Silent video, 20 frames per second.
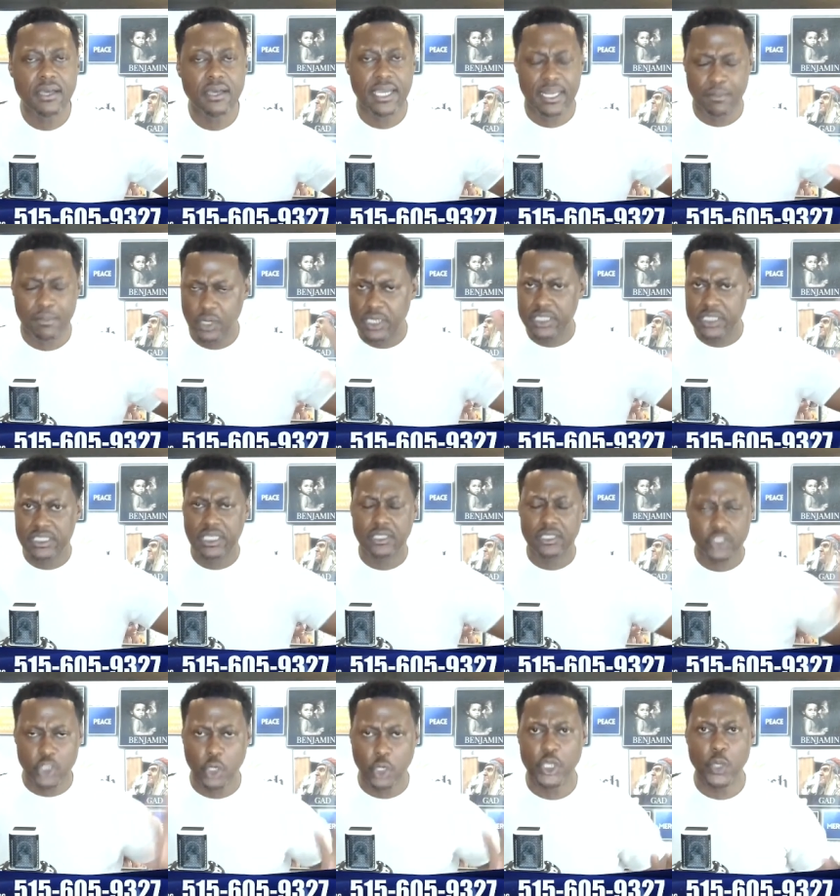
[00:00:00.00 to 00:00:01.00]
and I'm going to
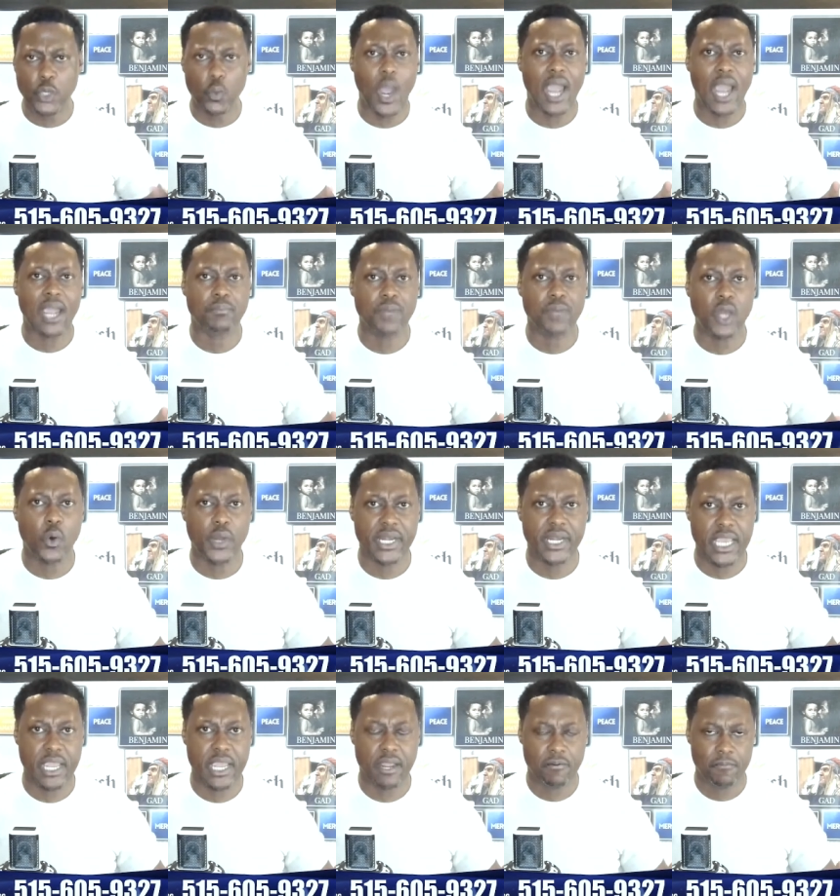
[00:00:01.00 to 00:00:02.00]
show you why I'm going
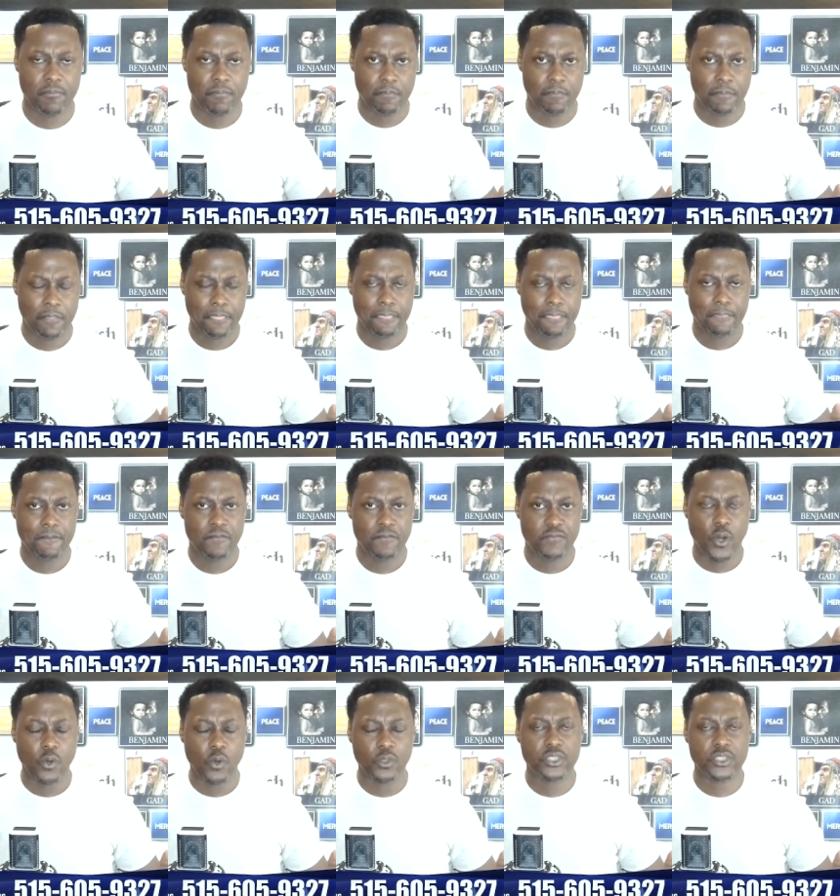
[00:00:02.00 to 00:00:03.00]
here,
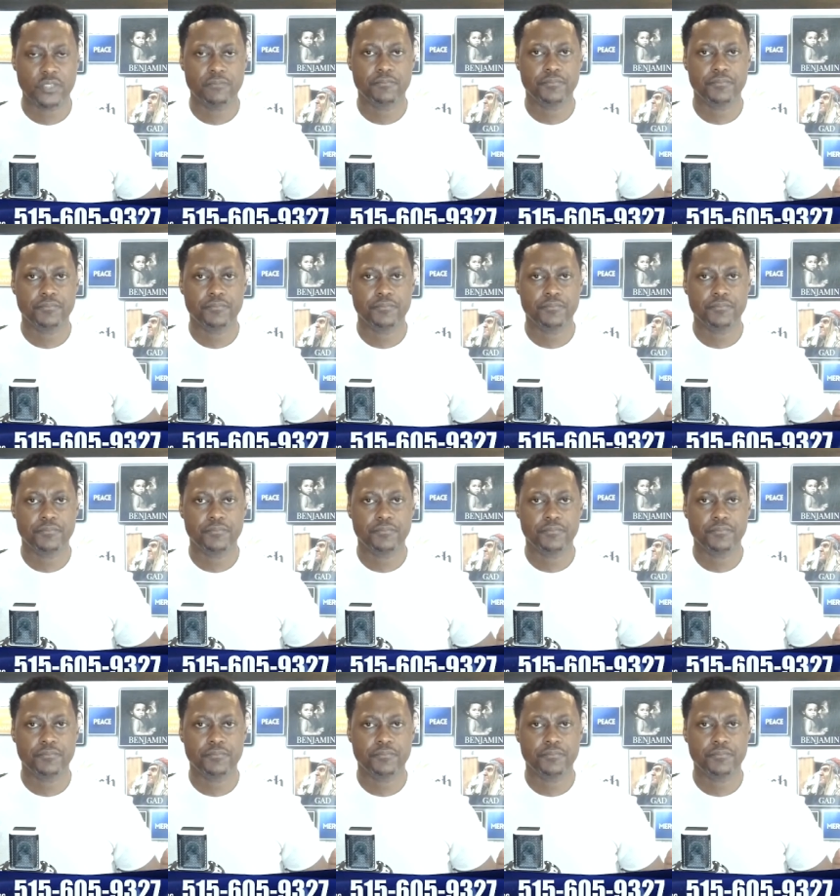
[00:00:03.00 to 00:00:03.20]
folks.